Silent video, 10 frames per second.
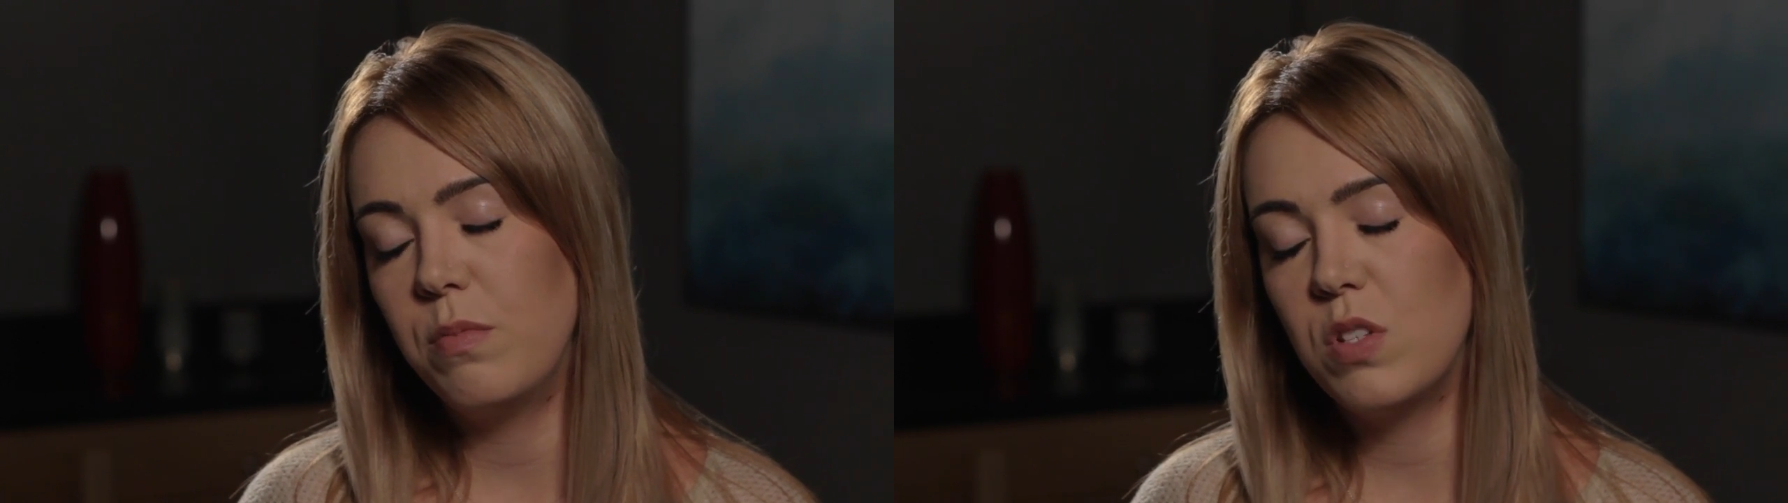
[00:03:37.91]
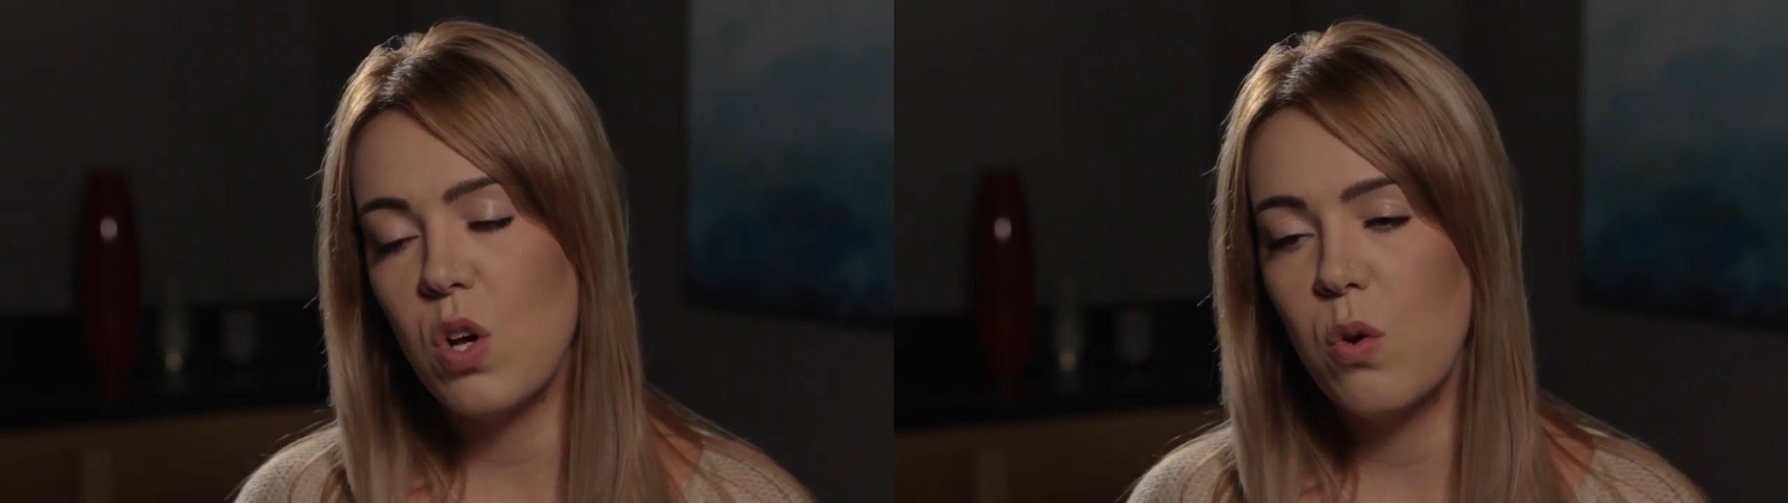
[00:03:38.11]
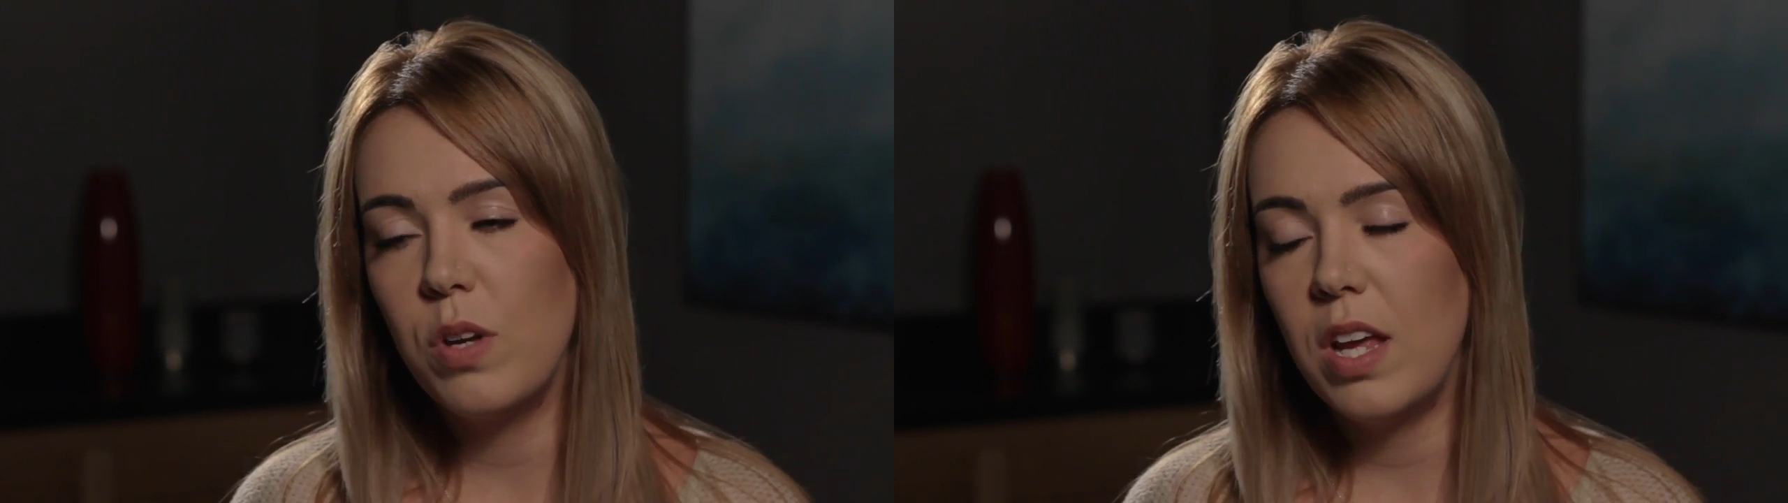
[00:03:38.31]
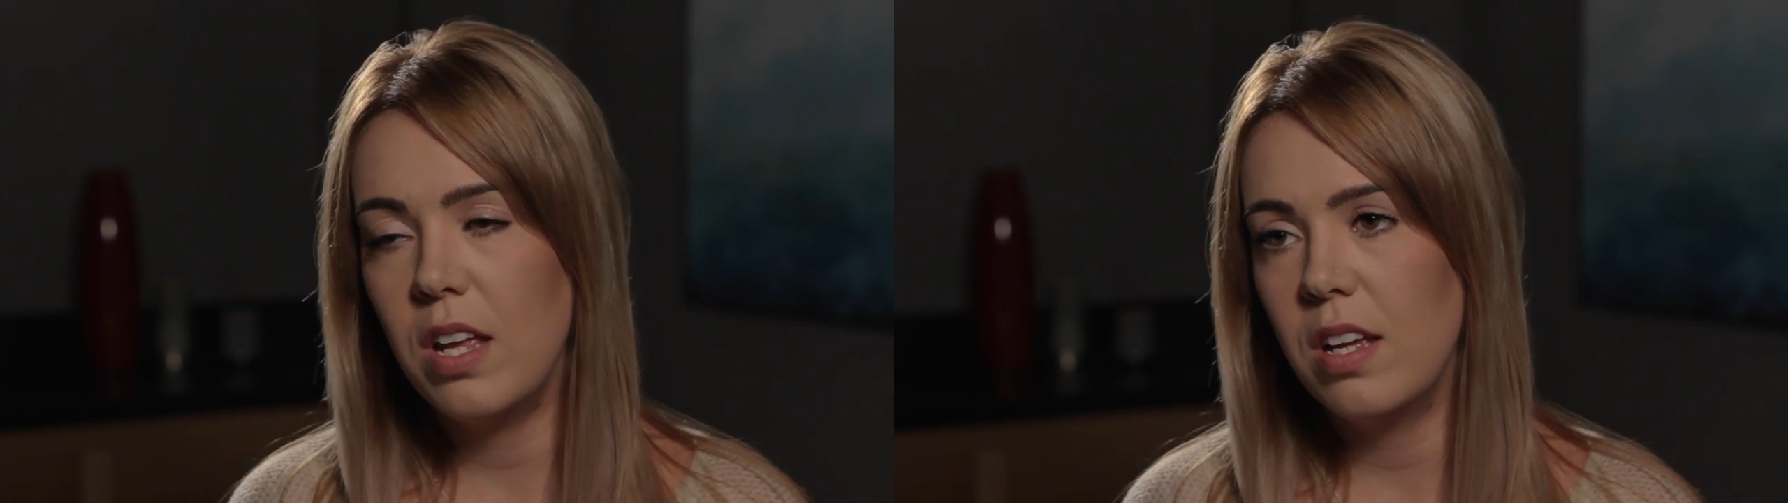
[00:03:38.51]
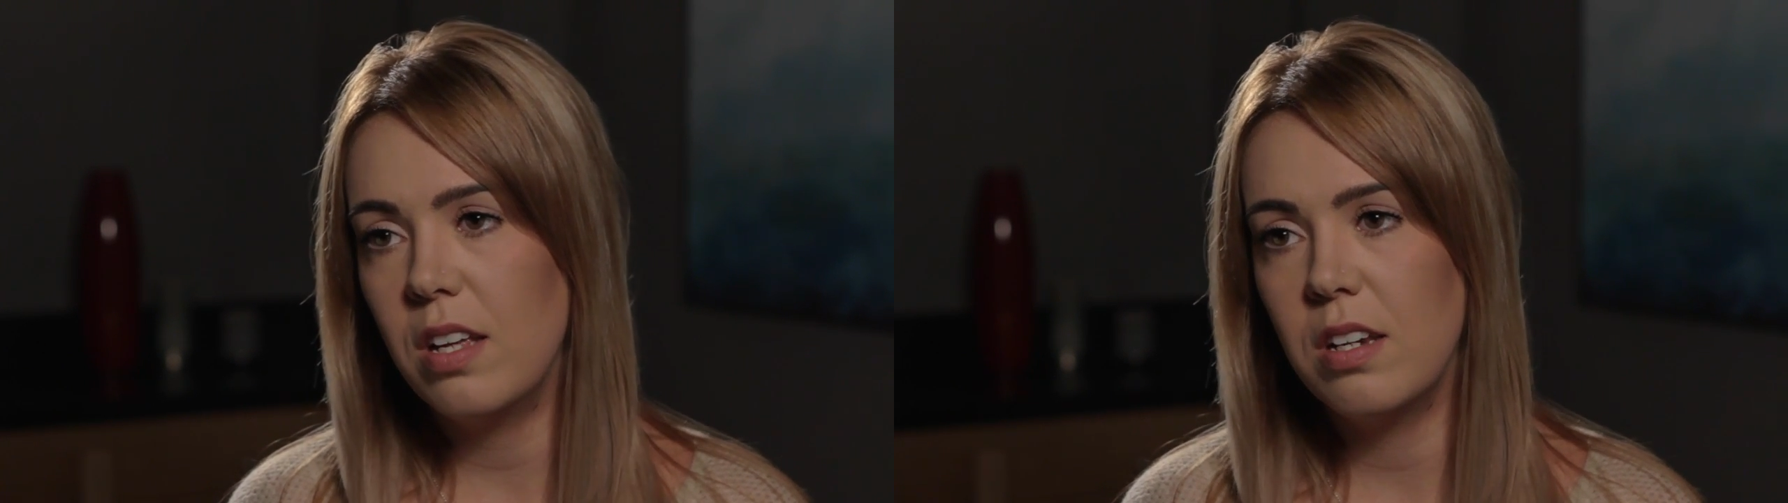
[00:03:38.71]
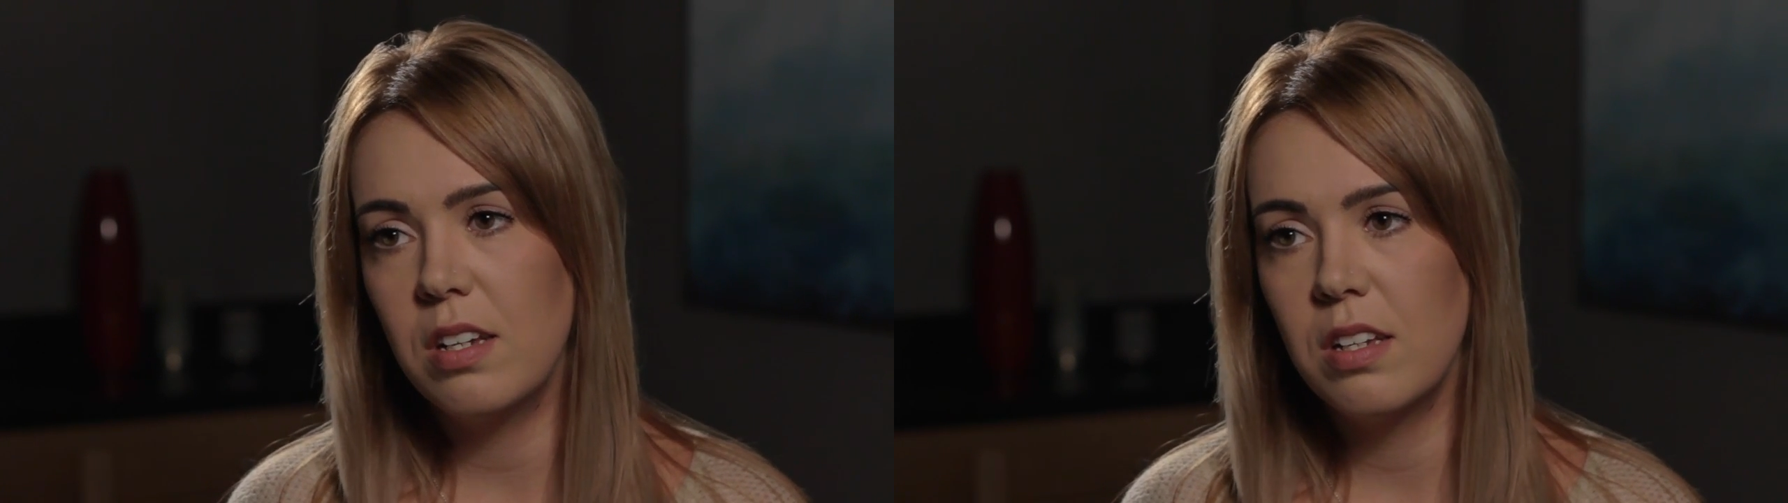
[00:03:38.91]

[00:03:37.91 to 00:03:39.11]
donated